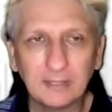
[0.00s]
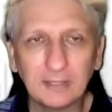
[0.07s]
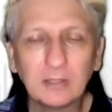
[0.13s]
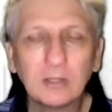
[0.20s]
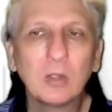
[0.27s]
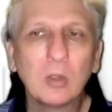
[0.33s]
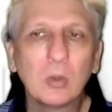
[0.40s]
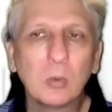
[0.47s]

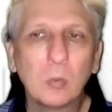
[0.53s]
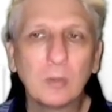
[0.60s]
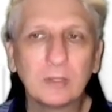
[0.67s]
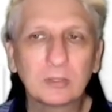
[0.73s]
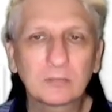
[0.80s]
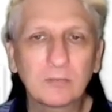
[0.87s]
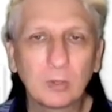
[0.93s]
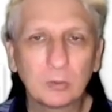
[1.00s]
our
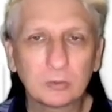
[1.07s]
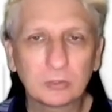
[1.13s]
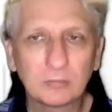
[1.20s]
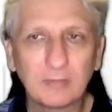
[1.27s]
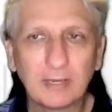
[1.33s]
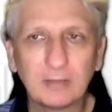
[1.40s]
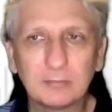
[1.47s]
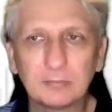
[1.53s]
thinking when
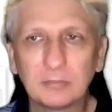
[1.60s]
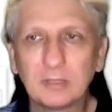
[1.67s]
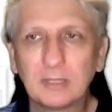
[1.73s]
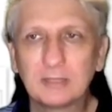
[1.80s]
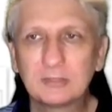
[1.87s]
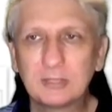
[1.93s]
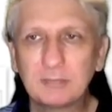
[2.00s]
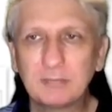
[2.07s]
it's focused
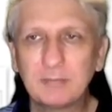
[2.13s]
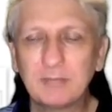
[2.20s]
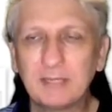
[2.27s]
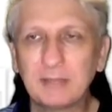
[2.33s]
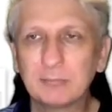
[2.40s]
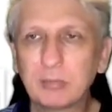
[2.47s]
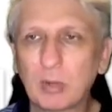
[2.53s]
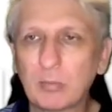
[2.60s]
around
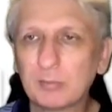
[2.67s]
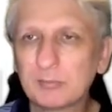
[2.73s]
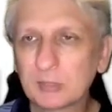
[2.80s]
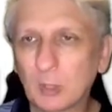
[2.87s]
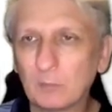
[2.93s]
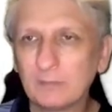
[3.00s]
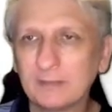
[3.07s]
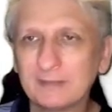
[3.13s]
simply
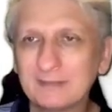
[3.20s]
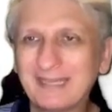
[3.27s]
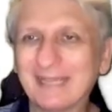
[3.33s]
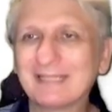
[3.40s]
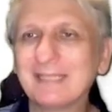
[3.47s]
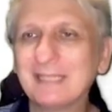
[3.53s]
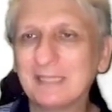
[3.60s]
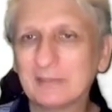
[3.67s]
being problem
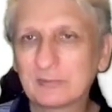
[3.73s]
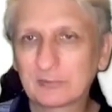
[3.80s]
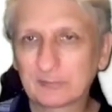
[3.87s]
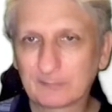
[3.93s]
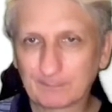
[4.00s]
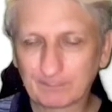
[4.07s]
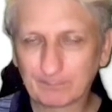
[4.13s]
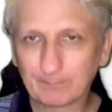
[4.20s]
solving
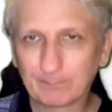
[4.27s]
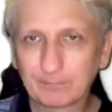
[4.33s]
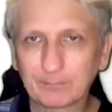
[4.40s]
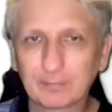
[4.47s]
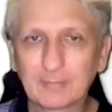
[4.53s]
techniques.